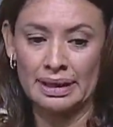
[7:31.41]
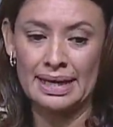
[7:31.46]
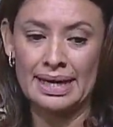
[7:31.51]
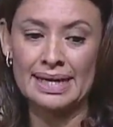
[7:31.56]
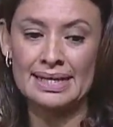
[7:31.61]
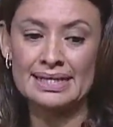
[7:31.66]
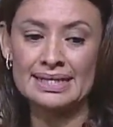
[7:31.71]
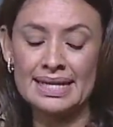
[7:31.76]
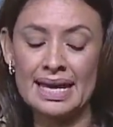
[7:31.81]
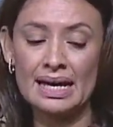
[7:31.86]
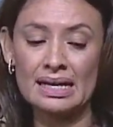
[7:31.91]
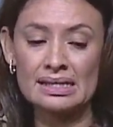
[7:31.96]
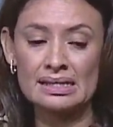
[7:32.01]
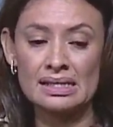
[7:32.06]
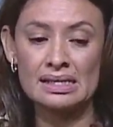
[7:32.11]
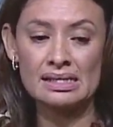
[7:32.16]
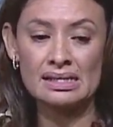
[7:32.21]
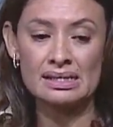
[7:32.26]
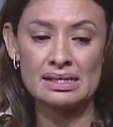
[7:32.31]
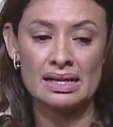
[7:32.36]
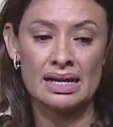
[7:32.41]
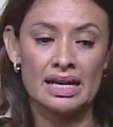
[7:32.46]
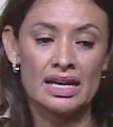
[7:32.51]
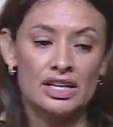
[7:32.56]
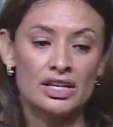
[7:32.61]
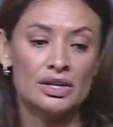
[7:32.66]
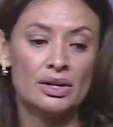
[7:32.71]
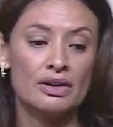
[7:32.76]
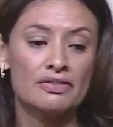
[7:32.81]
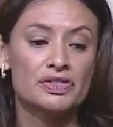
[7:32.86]
In Texas,
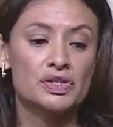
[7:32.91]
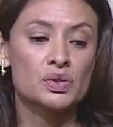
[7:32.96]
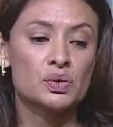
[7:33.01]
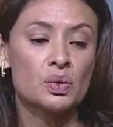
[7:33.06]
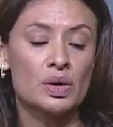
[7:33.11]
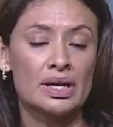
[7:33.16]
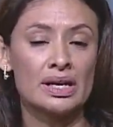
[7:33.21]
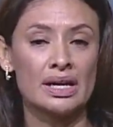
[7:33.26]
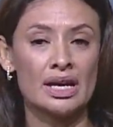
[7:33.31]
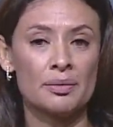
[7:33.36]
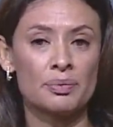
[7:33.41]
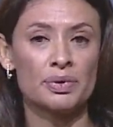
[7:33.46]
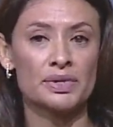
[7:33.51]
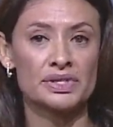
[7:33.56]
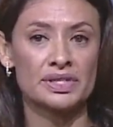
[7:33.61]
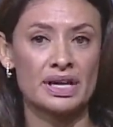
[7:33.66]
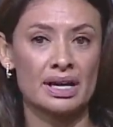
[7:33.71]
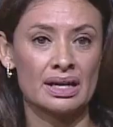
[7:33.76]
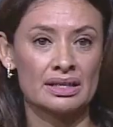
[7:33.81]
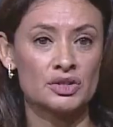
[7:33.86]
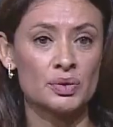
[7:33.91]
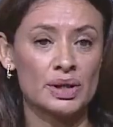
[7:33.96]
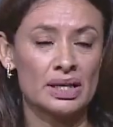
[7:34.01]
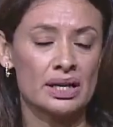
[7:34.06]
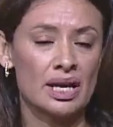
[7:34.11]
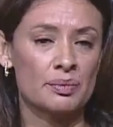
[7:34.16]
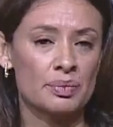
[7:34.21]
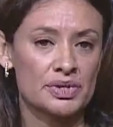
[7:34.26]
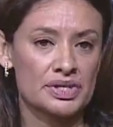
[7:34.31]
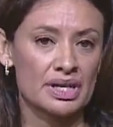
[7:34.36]
you have
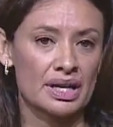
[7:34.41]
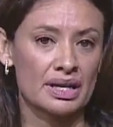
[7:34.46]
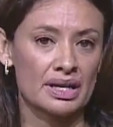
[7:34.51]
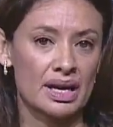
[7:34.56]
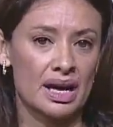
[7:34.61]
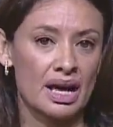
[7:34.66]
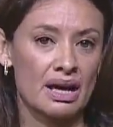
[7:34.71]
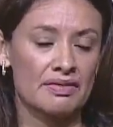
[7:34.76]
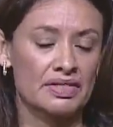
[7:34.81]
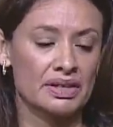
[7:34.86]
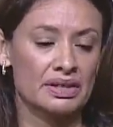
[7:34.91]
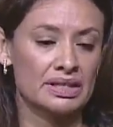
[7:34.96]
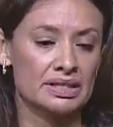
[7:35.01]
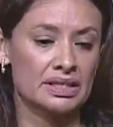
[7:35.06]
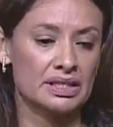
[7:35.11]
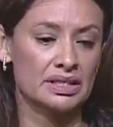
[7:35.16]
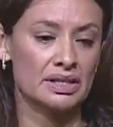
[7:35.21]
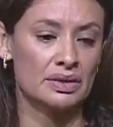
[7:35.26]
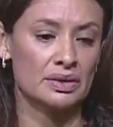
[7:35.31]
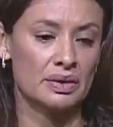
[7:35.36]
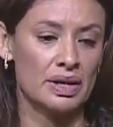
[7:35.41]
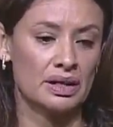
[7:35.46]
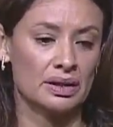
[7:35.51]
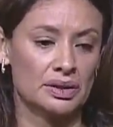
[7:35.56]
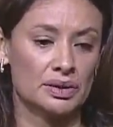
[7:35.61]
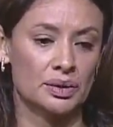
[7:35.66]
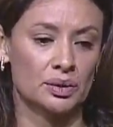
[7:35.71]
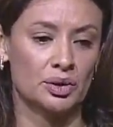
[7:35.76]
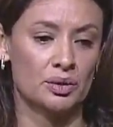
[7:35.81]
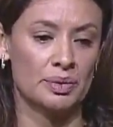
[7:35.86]
29% of the Latino
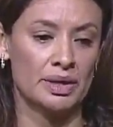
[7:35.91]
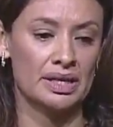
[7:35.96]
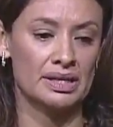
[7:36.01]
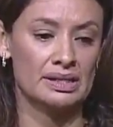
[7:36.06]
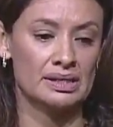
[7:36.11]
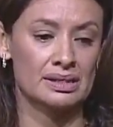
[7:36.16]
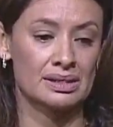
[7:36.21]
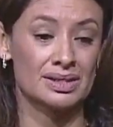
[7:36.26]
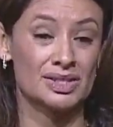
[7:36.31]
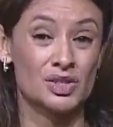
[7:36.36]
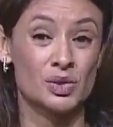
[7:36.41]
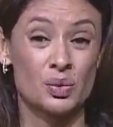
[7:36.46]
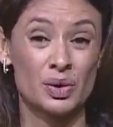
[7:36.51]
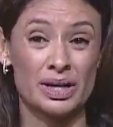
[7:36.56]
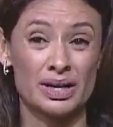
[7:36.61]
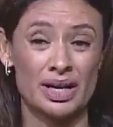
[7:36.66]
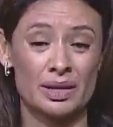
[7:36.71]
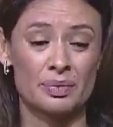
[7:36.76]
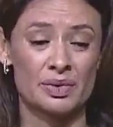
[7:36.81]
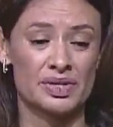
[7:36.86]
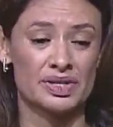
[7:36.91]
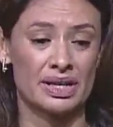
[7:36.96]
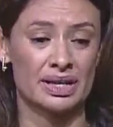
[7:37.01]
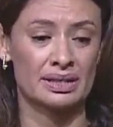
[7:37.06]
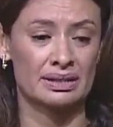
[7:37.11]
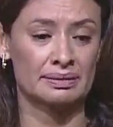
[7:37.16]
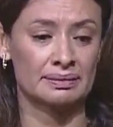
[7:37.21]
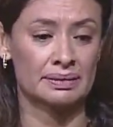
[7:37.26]
electoral base, 29%.